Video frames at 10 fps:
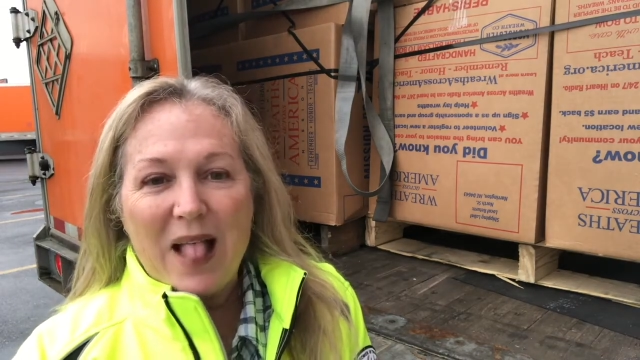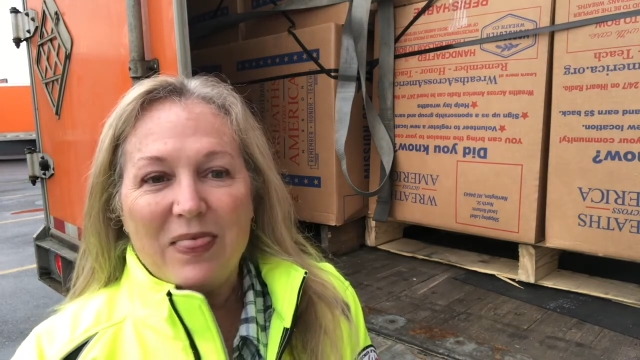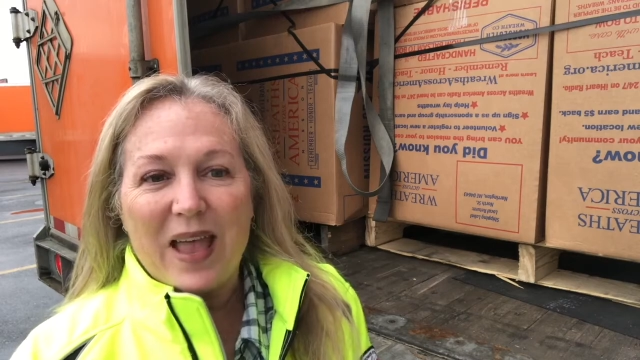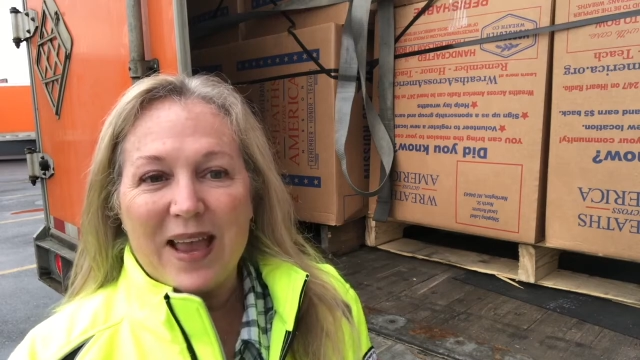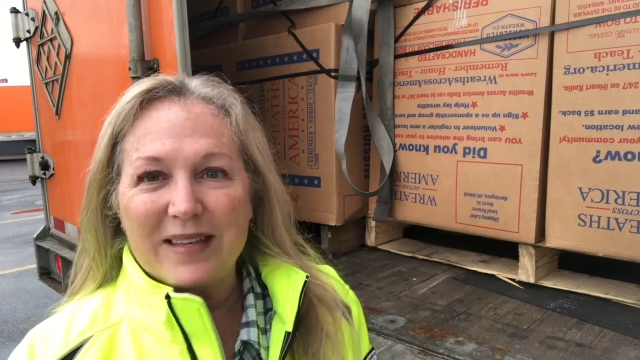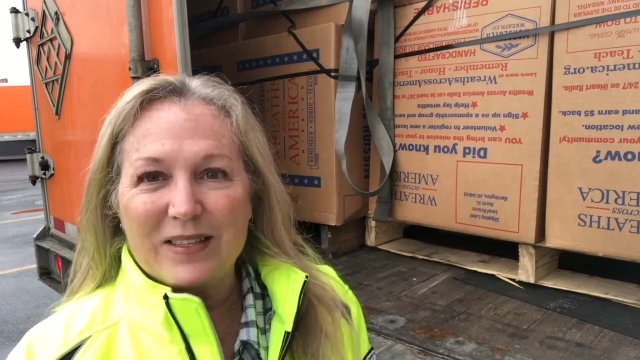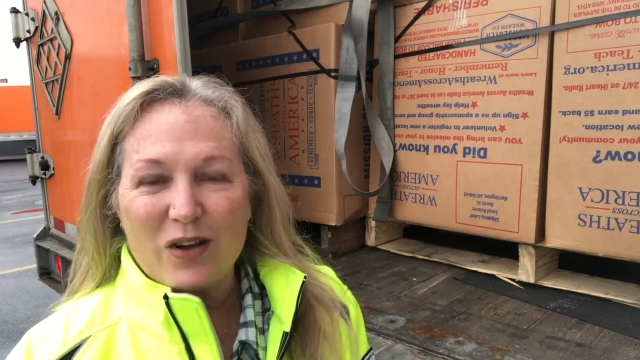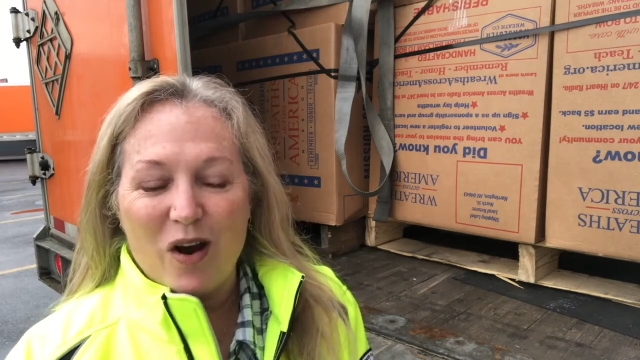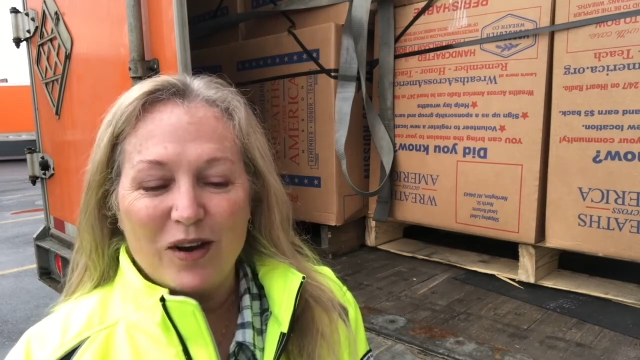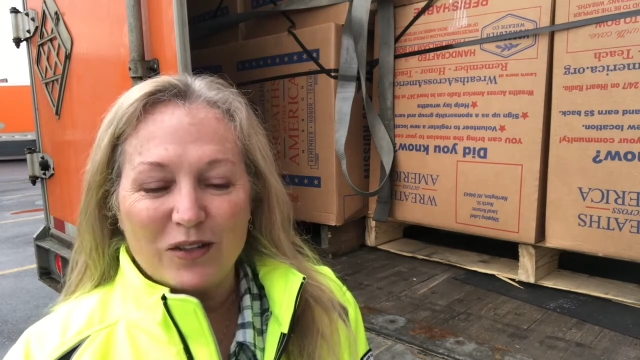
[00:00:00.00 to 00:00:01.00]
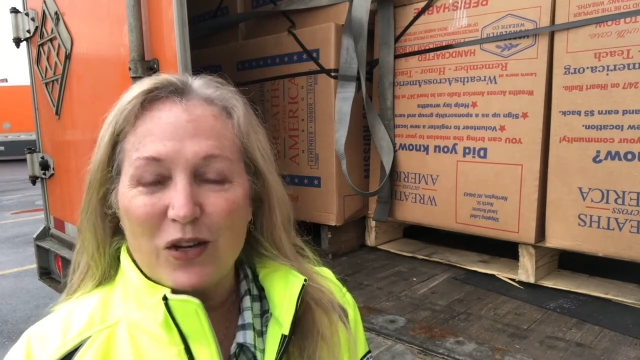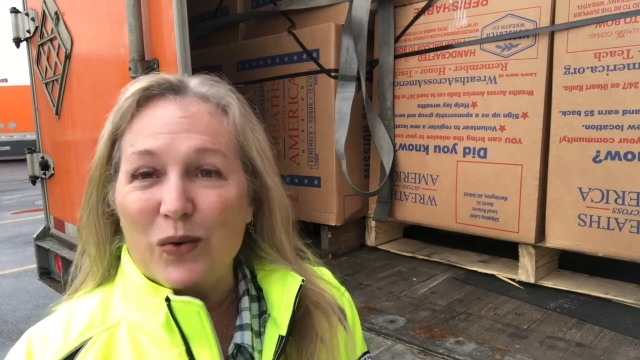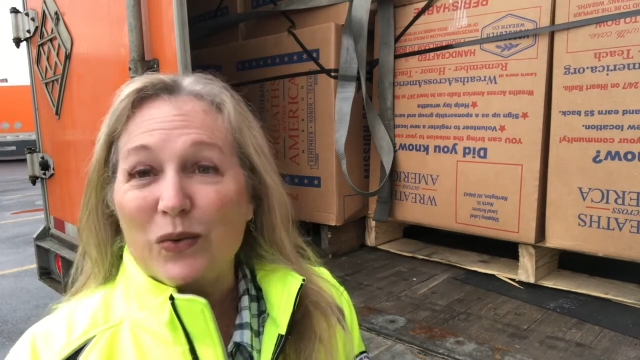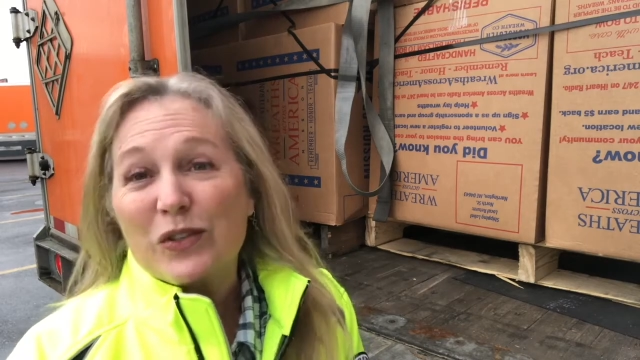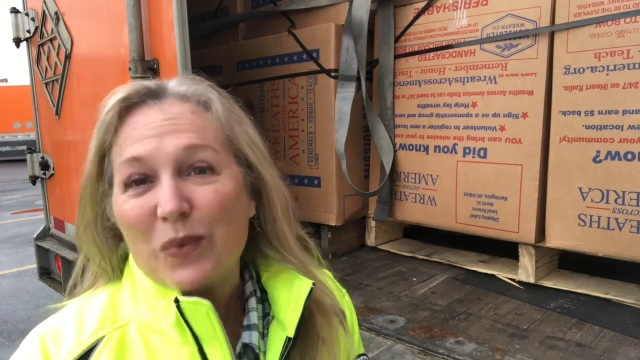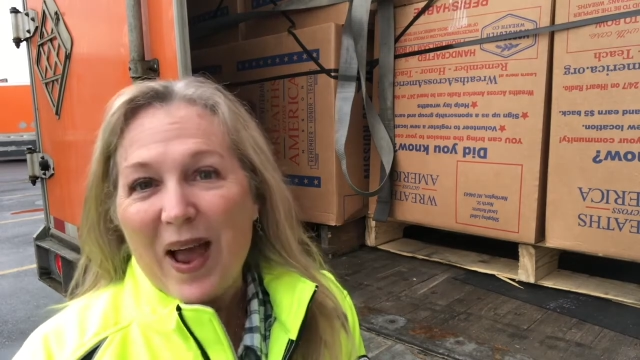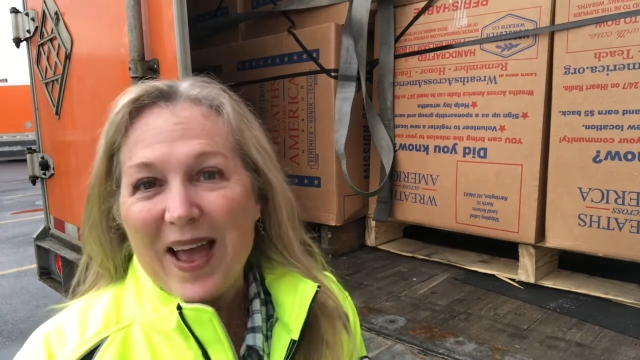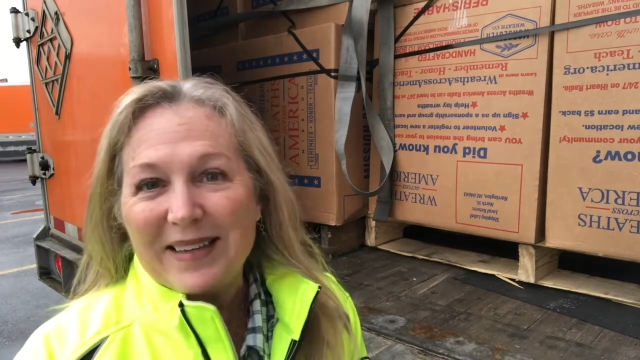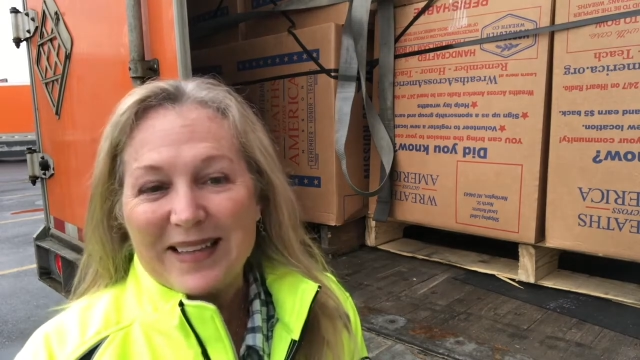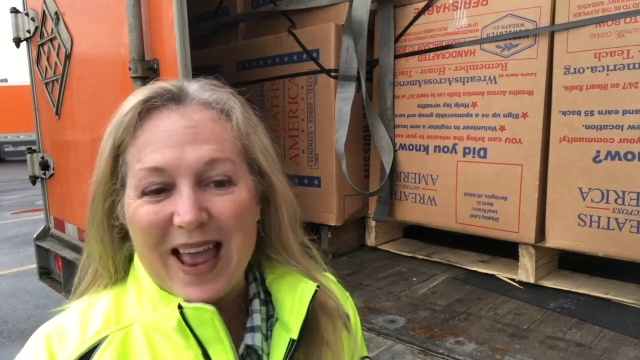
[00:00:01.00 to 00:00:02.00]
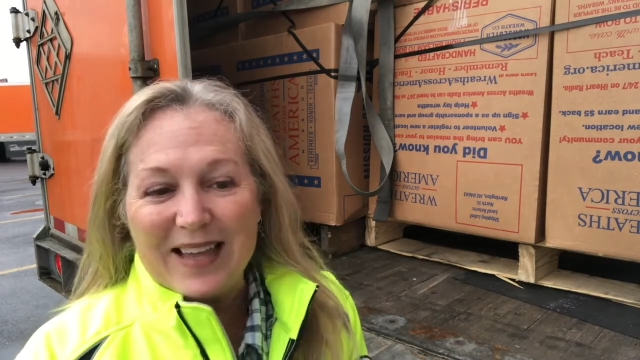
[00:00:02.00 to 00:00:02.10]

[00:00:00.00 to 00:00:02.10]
they start to sweat,